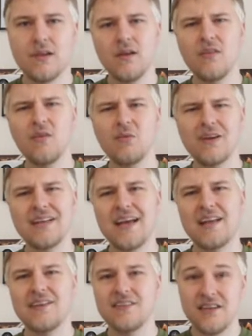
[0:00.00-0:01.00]
On the one
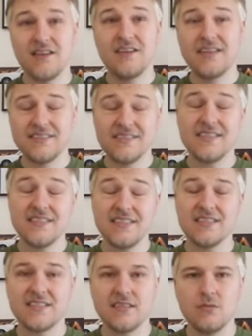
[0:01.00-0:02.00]
hand, it's easy
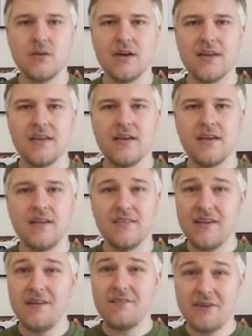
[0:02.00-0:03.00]
to see why.
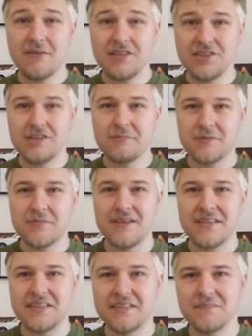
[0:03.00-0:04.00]
They're very cheap to
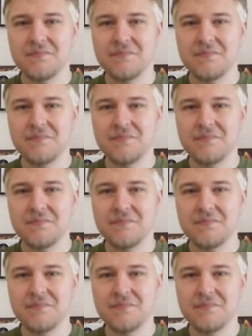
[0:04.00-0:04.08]
make.